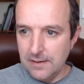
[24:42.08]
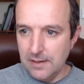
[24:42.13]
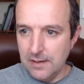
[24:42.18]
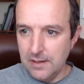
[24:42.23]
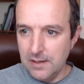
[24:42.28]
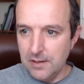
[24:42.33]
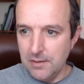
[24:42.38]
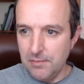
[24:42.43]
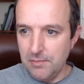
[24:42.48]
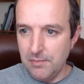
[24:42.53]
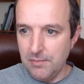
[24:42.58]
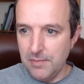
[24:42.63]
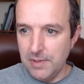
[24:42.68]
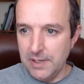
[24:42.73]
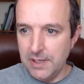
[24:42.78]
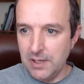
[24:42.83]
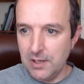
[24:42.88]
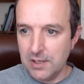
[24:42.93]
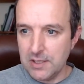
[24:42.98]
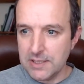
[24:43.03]

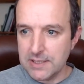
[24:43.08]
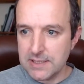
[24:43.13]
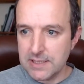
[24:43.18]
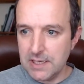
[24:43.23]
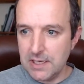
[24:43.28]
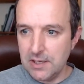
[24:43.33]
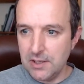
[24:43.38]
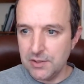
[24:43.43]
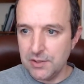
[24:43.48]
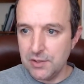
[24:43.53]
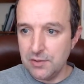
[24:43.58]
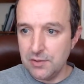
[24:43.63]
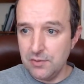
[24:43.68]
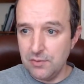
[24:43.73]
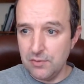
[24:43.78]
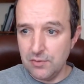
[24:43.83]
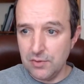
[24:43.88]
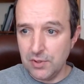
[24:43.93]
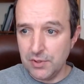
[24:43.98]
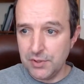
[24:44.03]
And like I say, I do
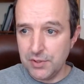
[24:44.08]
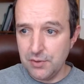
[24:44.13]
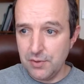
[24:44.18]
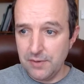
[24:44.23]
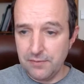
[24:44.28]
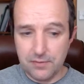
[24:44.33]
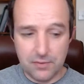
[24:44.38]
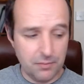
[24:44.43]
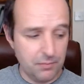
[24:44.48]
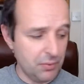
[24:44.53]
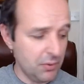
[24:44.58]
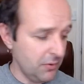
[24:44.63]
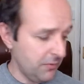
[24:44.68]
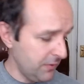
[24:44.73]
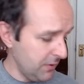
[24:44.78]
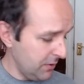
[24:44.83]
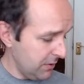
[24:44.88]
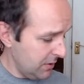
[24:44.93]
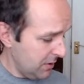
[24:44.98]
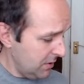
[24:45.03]
have good
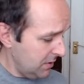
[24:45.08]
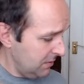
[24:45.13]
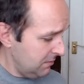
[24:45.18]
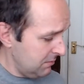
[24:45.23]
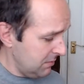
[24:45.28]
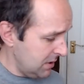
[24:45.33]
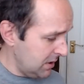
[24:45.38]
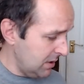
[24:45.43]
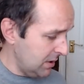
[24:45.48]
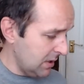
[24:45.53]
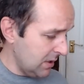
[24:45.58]
profit on items.